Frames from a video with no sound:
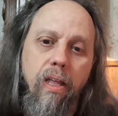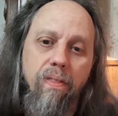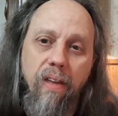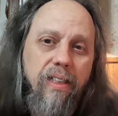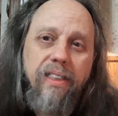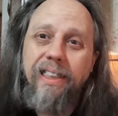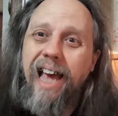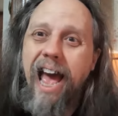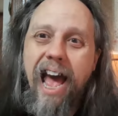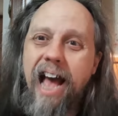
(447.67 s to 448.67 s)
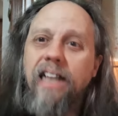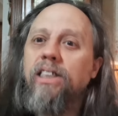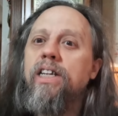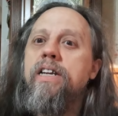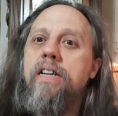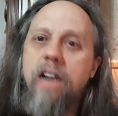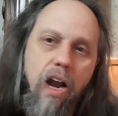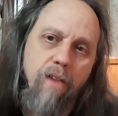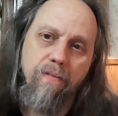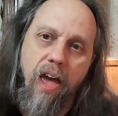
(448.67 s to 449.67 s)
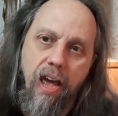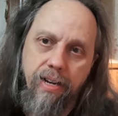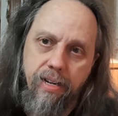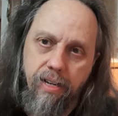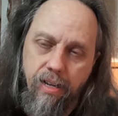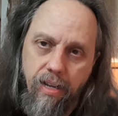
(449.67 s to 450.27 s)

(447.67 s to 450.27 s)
This has none of that.